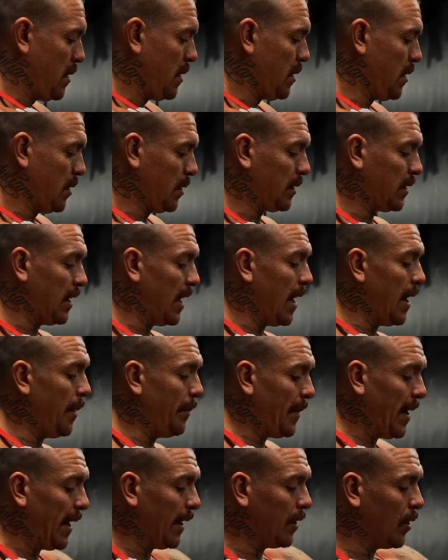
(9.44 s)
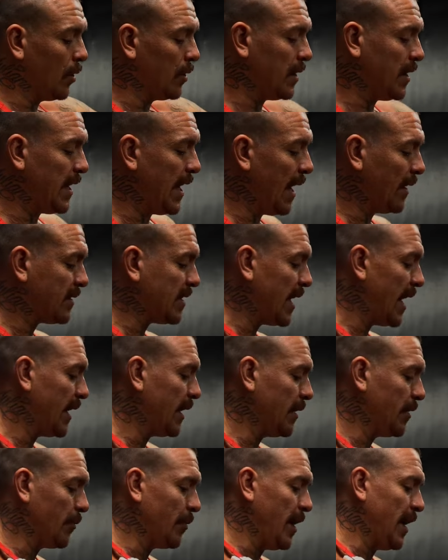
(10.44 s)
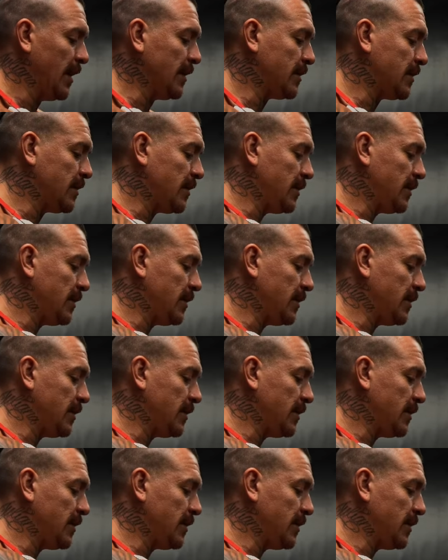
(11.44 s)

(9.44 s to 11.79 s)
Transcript: your thumb and go to the outside of the wrist.